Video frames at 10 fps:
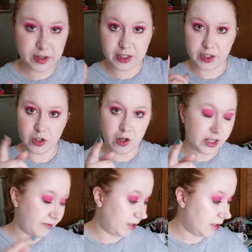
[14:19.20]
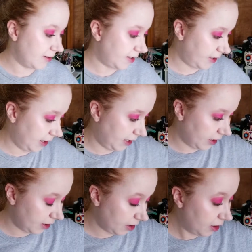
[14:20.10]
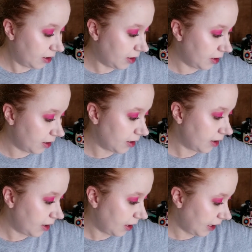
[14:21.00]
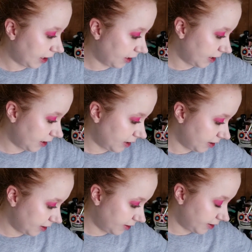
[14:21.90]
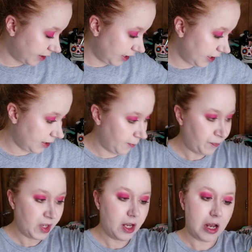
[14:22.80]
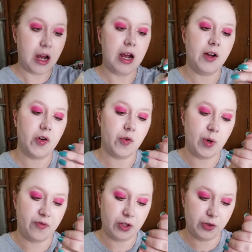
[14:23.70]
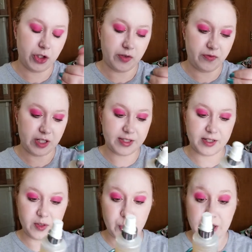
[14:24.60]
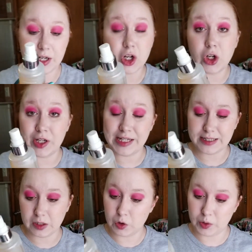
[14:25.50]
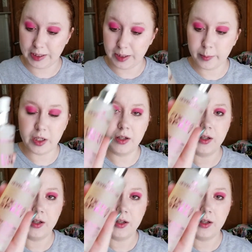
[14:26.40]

that y'all have not seen, and it is the I Heart Revolution Fixing Spray Cookies and Cream